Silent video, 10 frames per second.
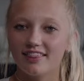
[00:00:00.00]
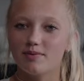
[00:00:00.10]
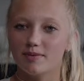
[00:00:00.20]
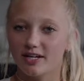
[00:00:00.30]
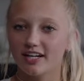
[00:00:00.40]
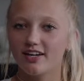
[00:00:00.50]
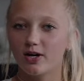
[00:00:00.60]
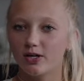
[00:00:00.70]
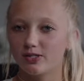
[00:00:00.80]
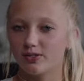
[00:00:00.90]
The American
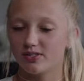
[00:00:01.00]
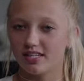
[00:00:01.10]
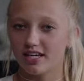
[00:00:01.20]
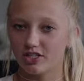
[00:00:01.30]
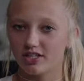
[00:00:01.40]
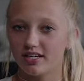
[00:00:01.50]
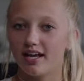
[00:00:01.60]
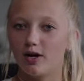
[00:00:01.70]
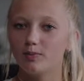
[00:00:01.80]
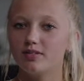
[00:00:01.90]
Heart Association
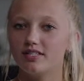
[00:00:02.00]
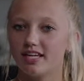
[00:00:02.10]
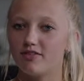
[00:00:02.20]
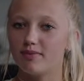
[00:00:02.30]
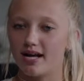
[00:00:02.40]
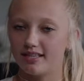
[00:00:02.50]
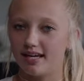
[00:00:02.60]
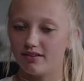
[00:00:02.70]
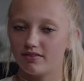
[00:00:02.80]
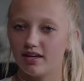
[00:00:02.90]
helped to save my
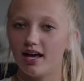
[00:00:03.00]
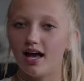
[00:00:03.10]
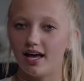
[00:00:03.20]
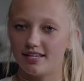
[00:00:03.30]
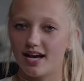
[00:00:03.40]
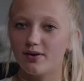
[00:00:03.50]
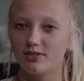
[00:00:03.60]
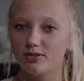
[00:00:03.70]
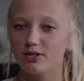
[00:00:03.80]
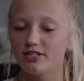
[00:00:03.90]
life, and now
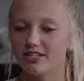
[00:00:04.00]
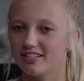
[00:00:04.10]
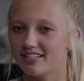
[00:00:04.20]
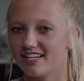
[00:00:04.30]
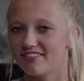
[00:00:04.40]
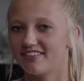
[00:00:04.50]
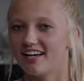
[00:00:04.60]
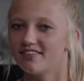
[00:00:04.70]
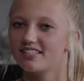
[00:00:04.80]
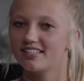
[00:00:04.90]
it's your turn to save
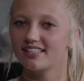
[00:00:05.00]
lives.